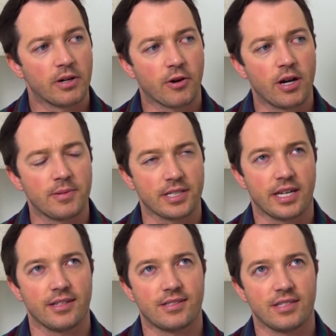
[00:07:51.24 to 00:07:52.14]
But growing up as a
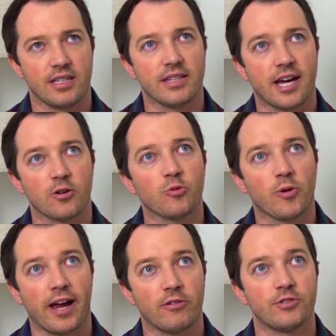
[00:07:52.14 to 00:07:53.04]
kid, seeing that
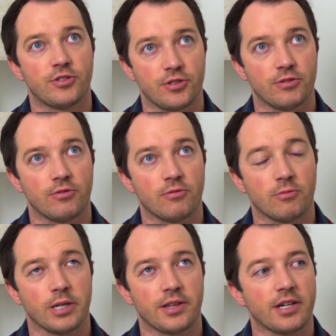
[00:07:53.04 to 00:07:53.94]
around you
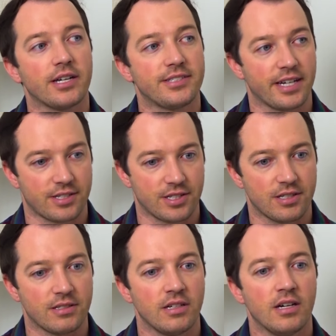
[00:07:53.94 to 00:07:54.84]
with
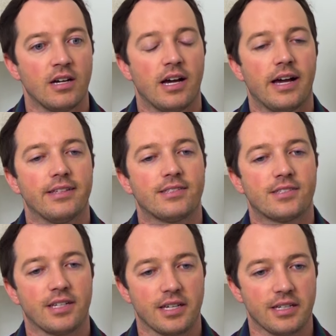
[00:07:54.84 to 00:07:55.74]
addiction, and
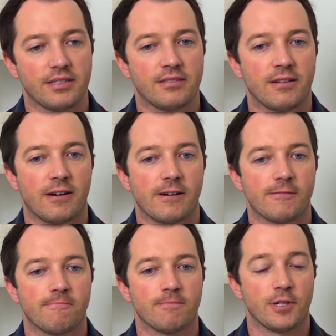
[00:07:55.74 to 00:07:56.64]
seeing,
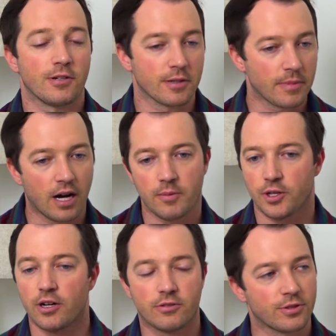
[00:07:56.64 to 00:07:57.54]
you know, your mom,
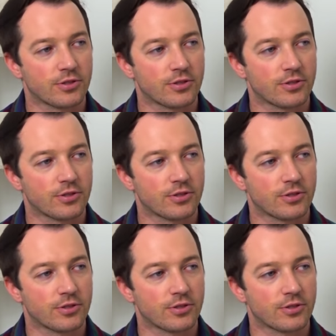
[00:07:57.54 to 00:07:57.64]
your uncle